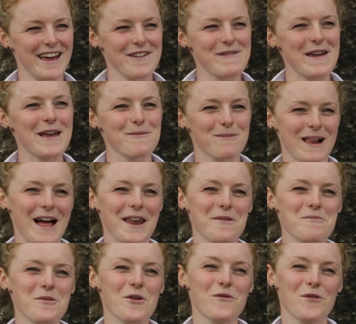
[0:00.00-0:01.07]
make a plan
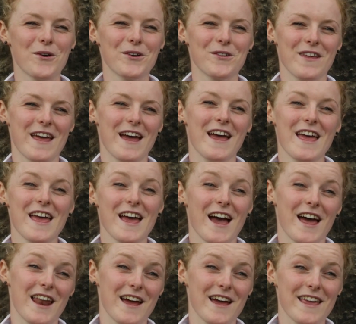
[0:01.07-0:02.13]
and move forward with it,
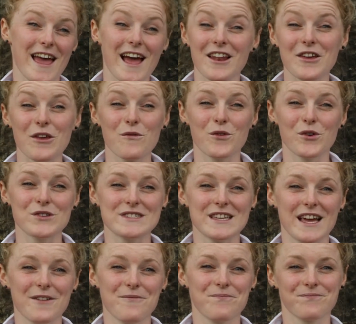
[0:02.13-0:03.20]
and looking forward
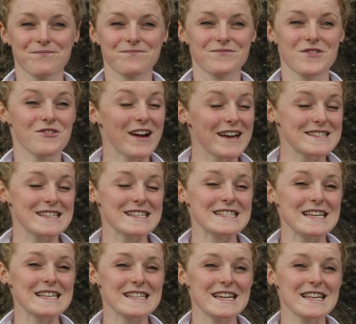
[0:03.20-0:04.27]
to the rest of the
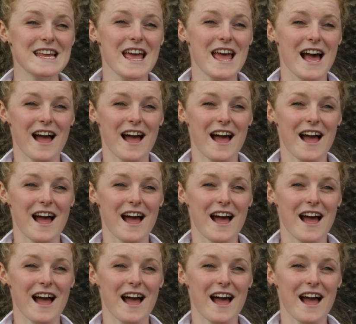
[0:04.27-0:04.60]
season,